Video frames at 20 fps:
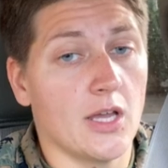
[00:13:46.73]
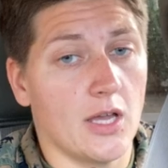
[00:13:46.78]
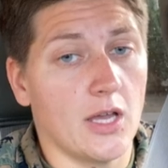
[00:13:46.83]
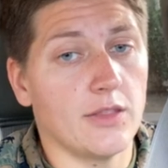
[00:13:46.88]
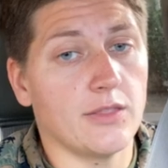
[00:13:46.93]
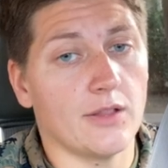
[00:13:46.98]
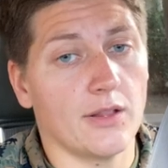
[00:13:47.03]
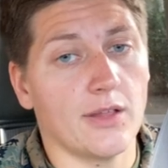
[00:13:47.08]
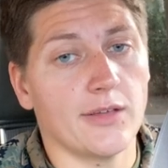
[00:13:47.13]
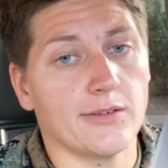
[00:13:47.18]

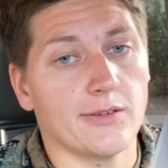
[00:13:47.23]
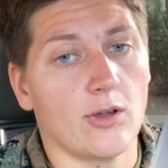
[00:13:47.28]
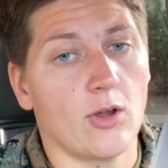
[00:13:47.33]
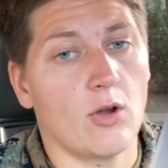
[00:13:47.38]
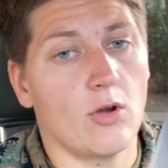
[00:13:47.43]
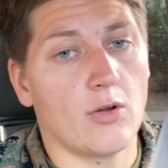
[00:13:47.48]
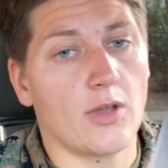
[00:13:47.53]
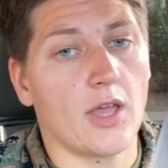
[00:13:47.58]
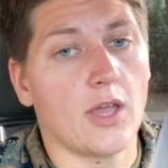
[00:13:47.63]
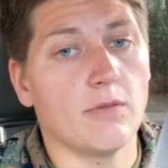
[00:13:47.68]
And they're like,
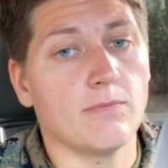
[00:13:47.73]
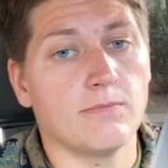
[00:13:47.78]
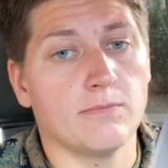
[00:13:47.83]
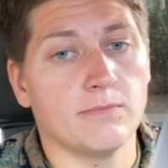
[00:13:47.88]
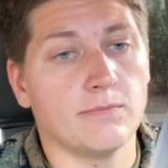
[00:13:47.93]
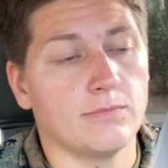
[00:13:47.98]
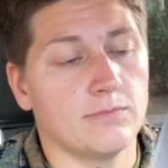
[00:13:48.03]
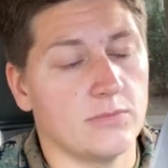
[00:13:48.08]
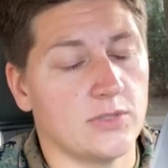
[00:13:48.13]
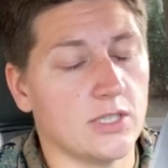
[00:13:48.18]
okay,
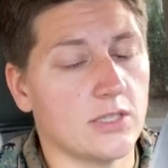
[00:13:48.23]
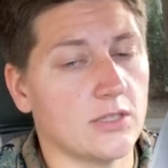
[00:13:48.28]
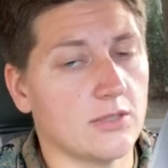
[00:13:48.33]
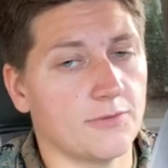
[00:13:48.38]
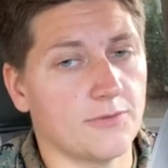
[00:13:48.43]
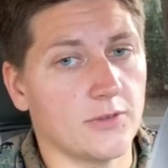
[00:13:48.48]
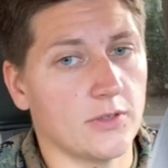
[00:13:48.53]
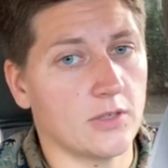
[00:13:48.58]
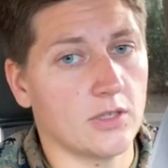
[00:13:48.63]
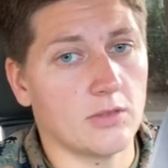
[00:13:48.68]
did the
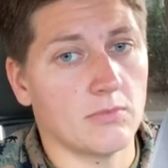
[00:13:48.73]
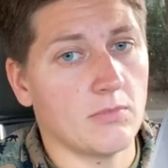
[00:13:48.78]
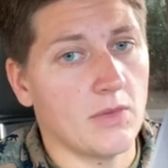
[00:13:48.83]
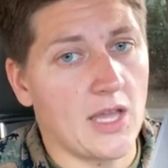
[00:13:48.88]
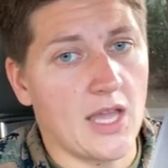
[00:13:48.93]
filling,